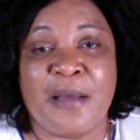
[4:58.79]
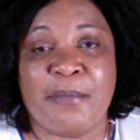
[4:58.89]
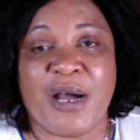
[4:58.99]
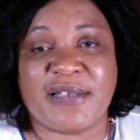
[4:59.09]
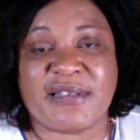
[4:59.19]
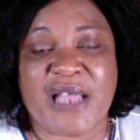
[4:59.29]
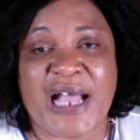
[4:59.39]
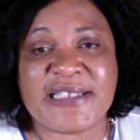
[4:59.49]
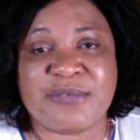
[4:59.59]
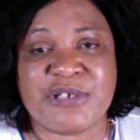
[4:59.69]
But
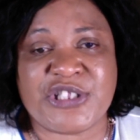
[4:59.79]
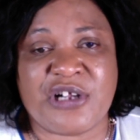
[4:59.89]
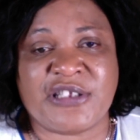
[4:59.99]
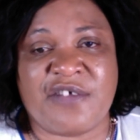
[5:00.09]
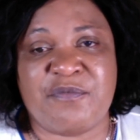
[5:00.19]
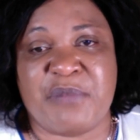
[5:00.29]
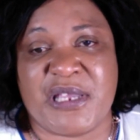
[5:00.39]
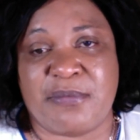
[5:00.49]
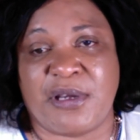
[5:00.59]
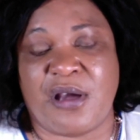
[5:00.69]
as a result of
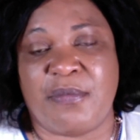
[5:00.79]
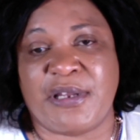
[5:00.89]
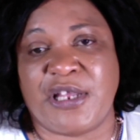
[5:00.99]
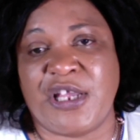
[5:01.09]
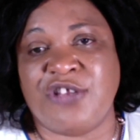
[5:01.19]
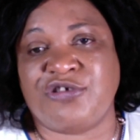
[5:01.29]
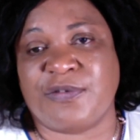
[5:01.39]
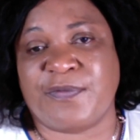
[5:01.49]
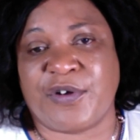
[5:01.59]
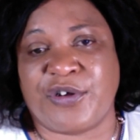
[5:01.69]
me becoming
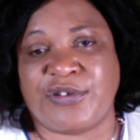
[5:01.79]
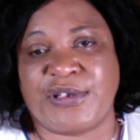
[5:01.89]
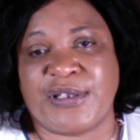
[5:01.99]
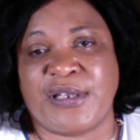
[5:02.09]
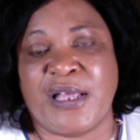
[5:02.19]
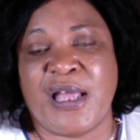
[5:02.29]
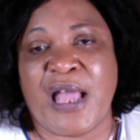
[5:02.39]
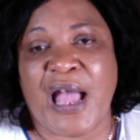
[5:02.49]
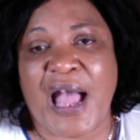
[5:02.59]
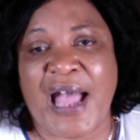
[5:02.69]
introverted,
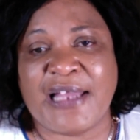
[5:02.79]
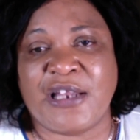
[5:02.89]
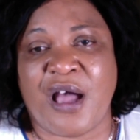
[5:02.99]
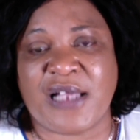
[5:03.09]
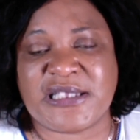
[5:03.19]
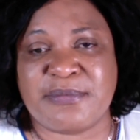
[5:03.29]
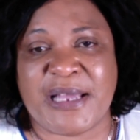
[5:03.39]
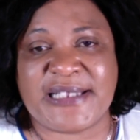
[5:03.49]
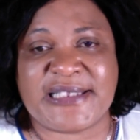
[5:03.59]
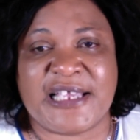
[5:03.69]
I lost
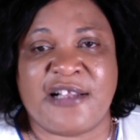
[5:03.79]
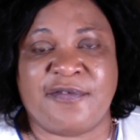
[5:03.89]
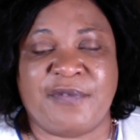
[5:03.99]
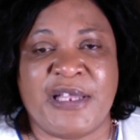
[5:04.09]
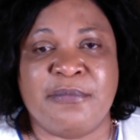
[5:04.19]
myself in